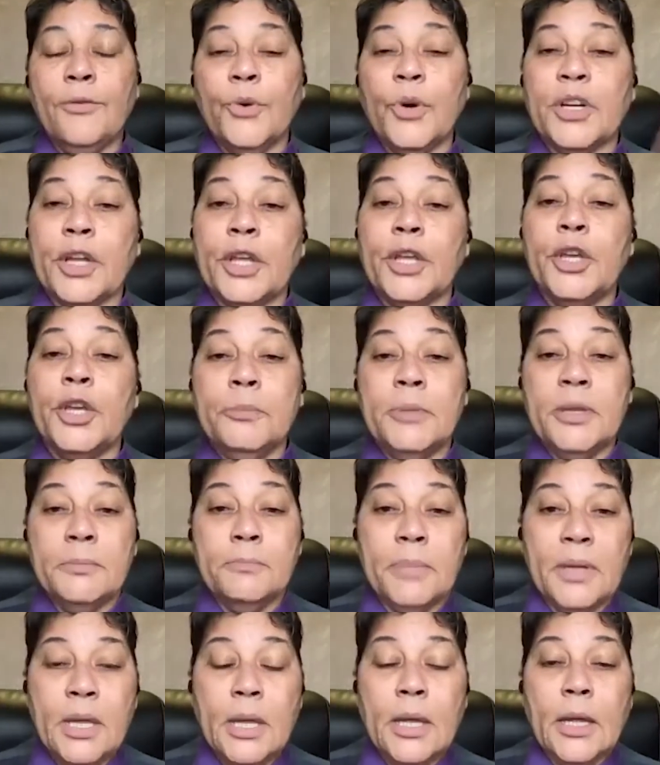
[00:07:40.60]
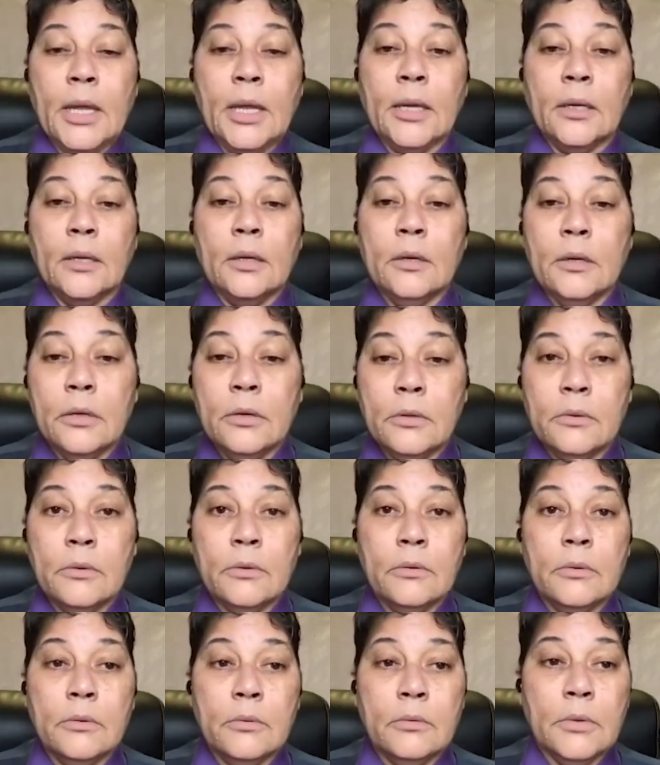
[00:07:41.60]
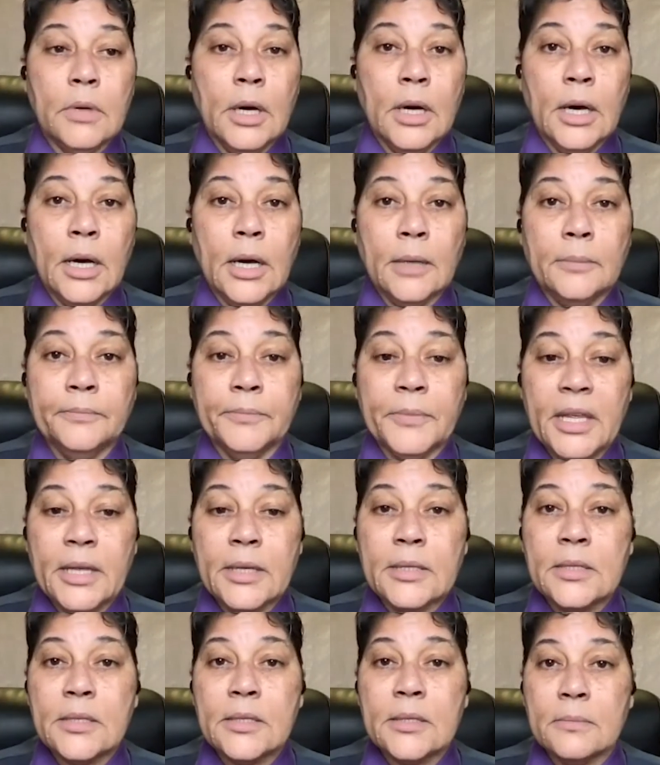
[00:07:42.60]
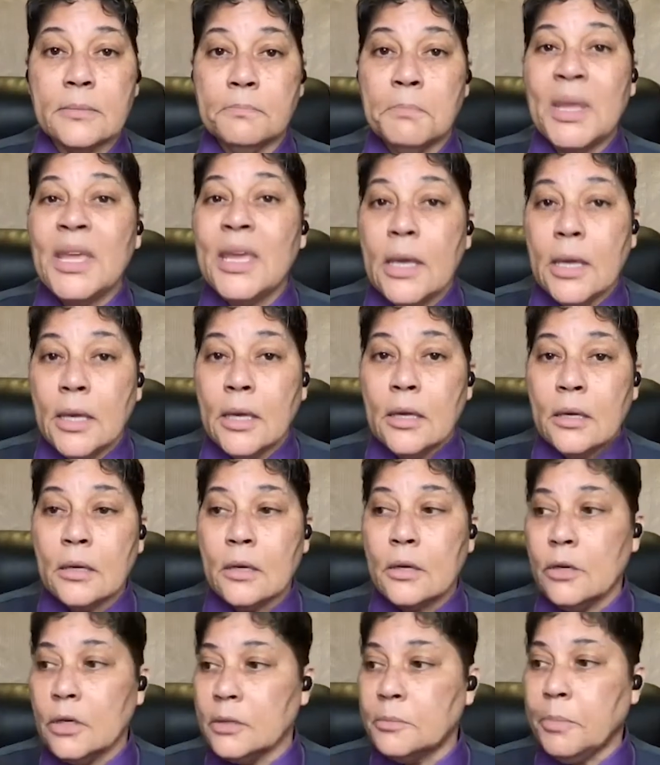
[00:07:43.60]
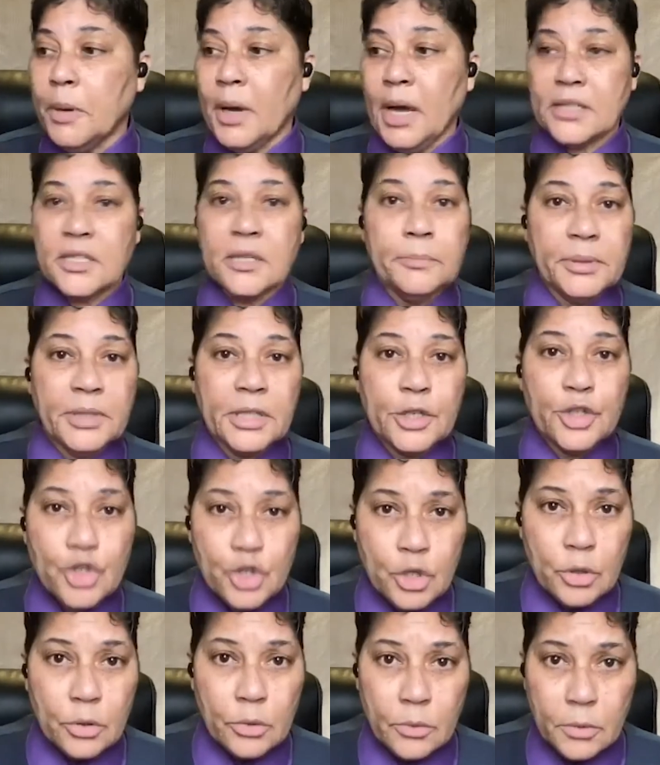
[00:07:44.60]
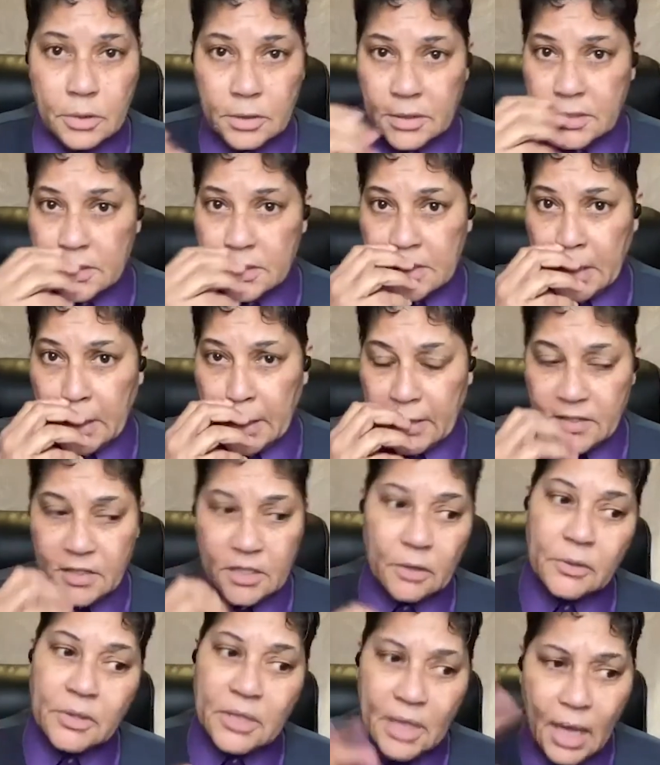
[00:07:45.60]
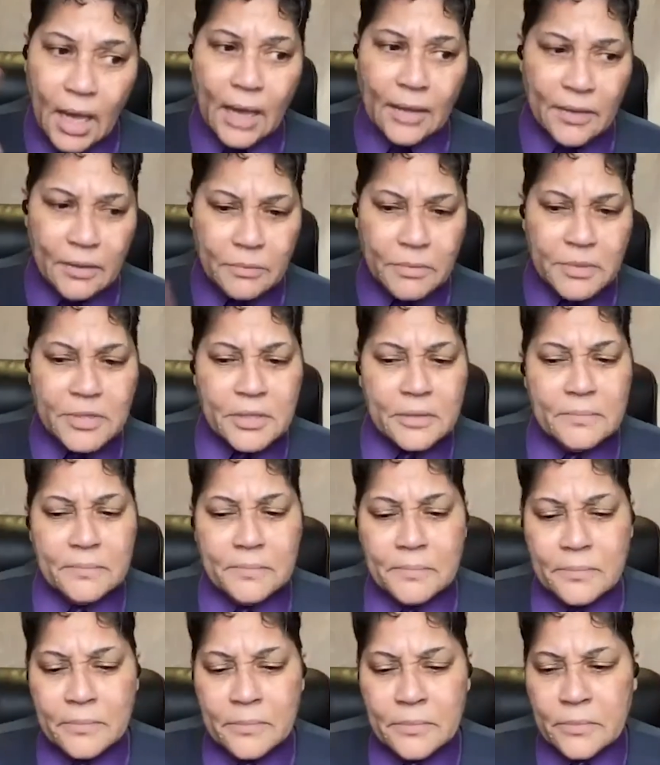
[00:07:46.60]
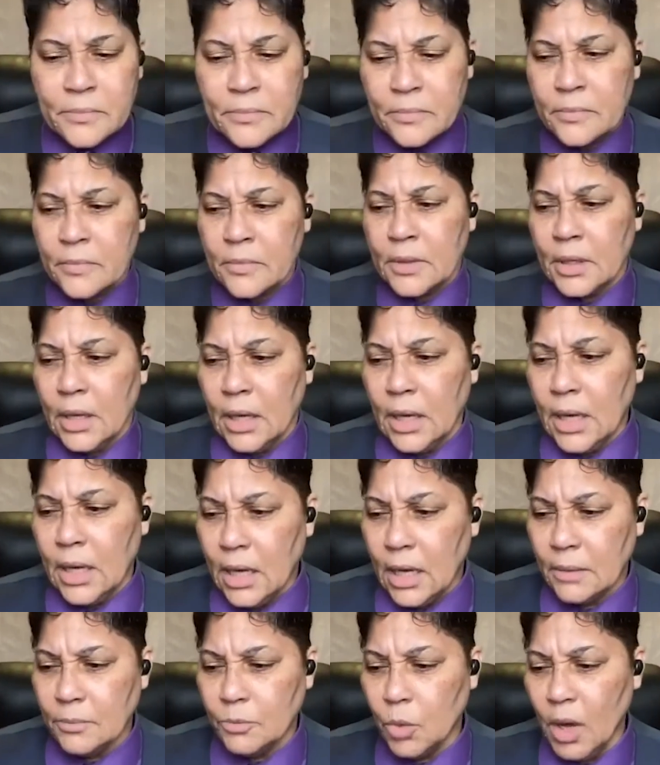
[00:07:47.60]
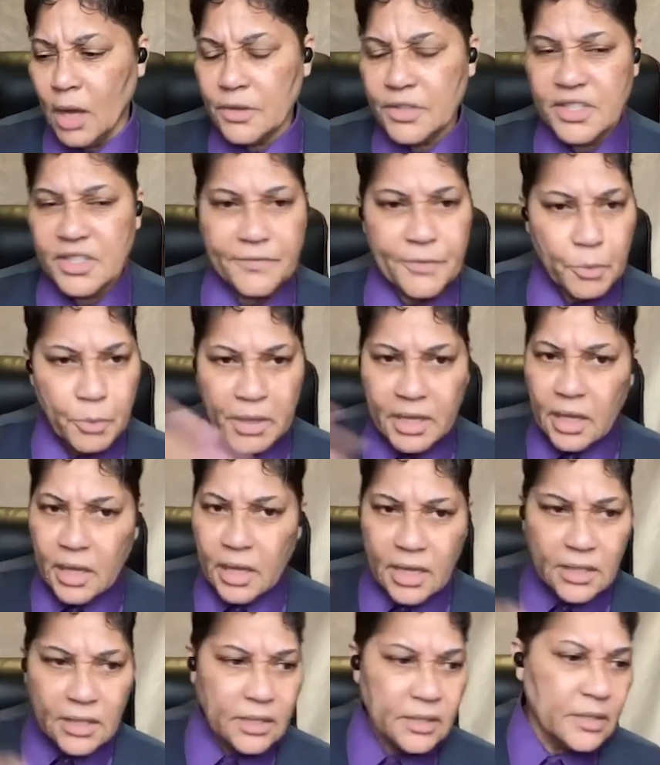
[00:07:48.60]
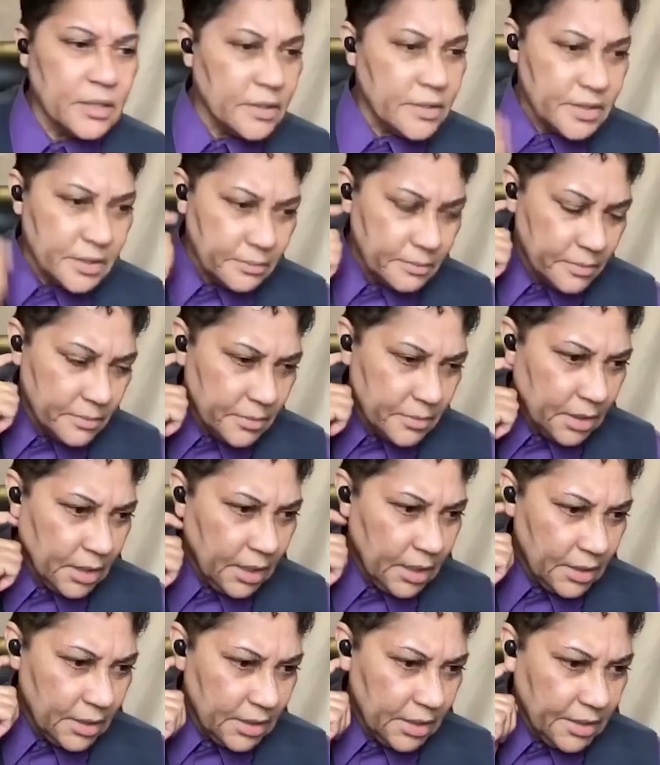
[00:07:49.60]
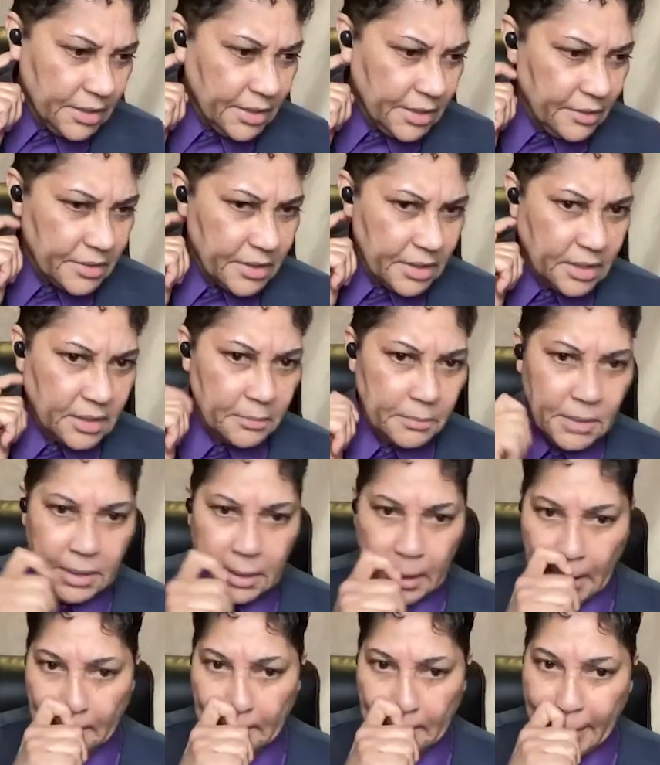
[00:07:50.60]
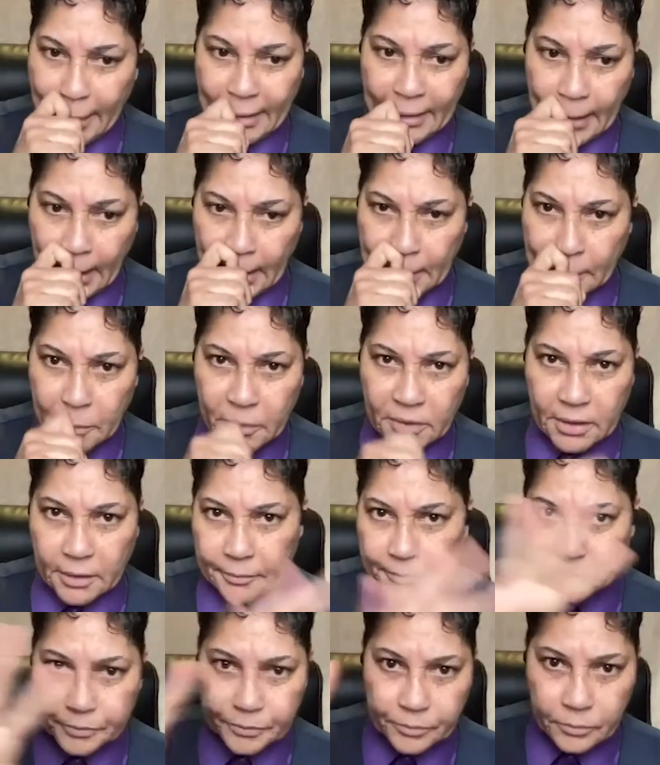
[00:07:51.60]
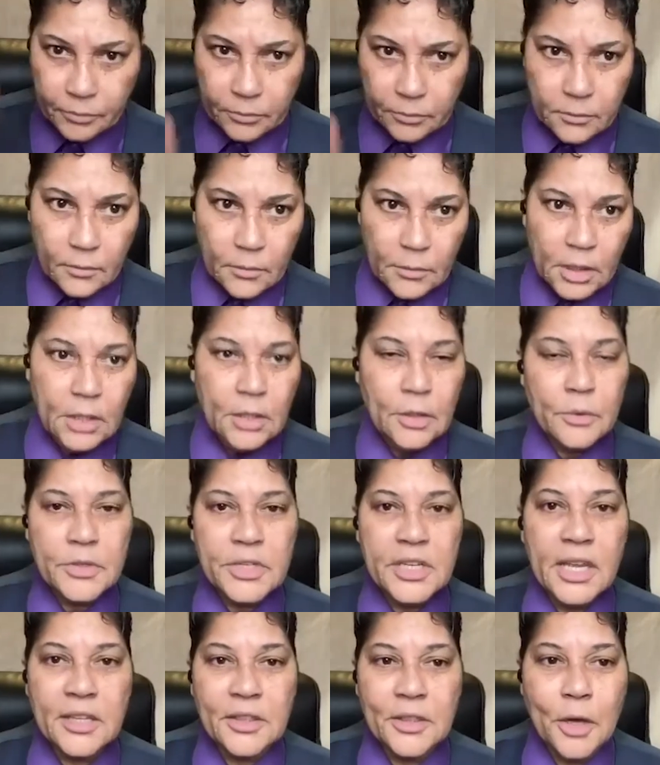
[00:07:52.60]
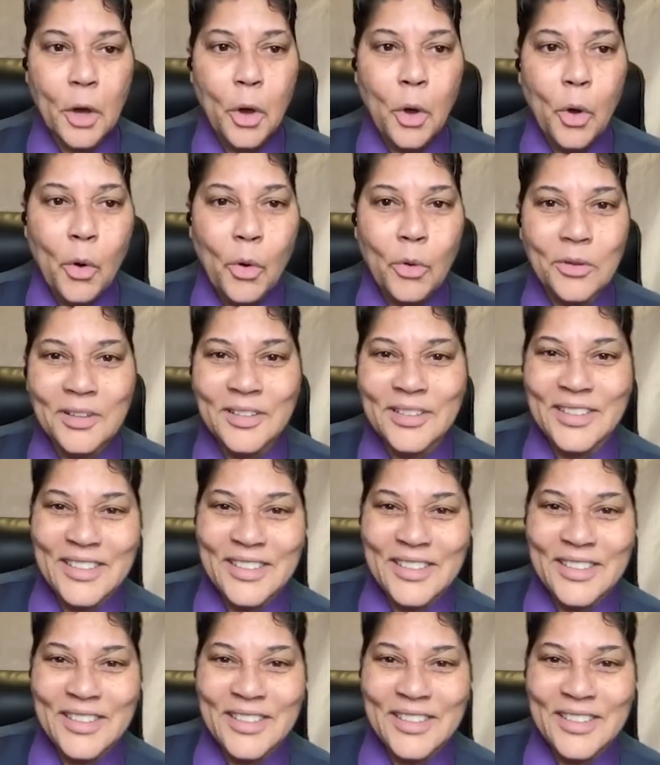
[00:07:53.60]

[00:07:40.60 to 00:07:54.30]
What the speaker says: what a human being who is me could possibly do on the stage. So yeah, there was some whilst if we could get into some details in a minute, but I don't want to, you know, take the whole